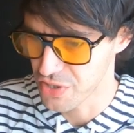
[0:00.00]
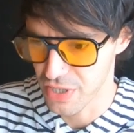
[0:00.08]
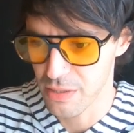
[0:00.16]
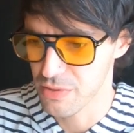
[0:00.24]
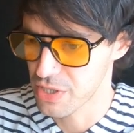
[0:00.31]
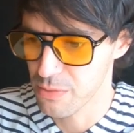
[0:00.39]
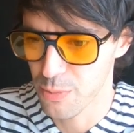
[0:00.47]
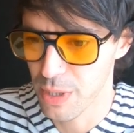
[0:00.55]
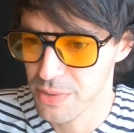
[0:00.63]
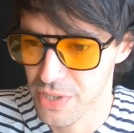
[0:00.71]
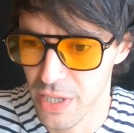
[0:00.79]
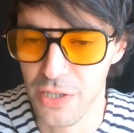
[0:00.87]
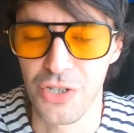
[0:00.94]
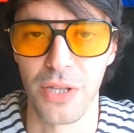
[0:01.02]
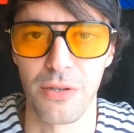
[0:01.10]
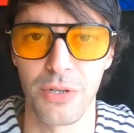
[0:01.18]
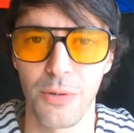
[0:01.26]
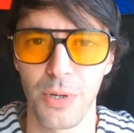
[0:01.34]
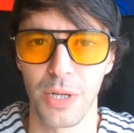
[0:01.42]
side, sit right beside each
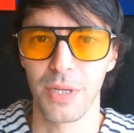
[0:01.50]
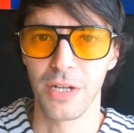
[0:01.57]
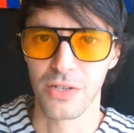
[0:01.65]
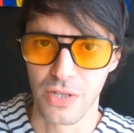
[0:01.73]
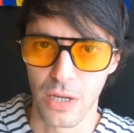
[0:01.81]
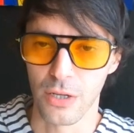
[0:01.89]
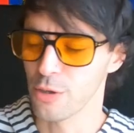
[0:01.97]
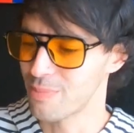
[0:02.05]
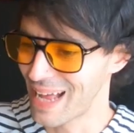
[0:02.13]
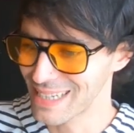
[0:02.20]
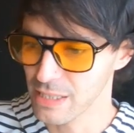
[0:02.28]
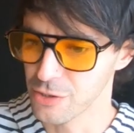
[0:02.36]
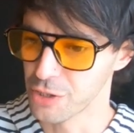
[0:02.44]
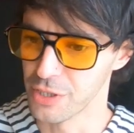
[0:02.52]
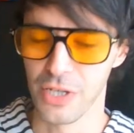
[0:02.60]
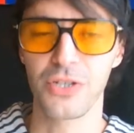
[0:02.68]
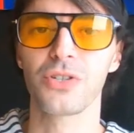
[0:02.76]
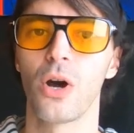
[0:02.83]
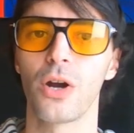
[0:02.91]
other. You know what I mean? It's you're a passenger in
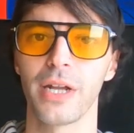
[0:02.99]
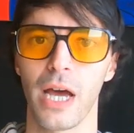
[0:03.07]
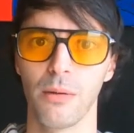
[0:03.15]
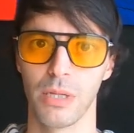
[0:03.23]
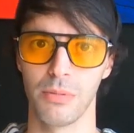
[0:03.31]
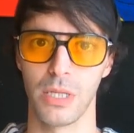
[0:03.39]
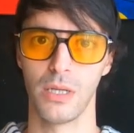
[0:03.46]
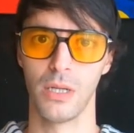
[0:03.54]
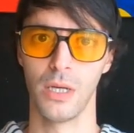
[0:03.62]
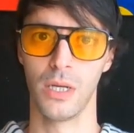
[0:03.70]
this car now, baby.